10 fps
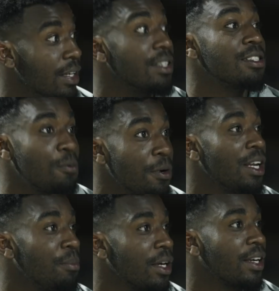It's
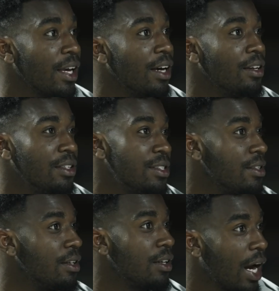really big, yeah. It's
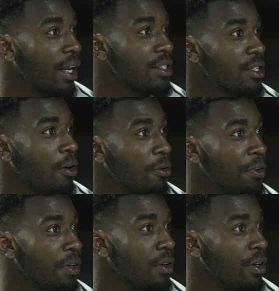Ghana's a
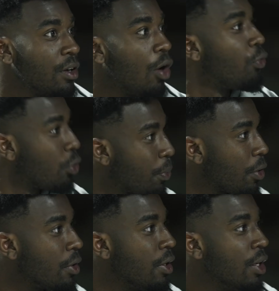country of
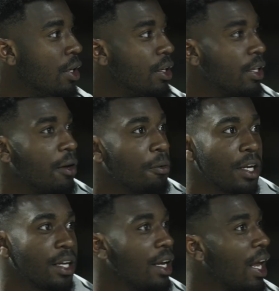football. They
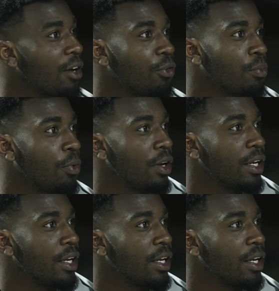really like football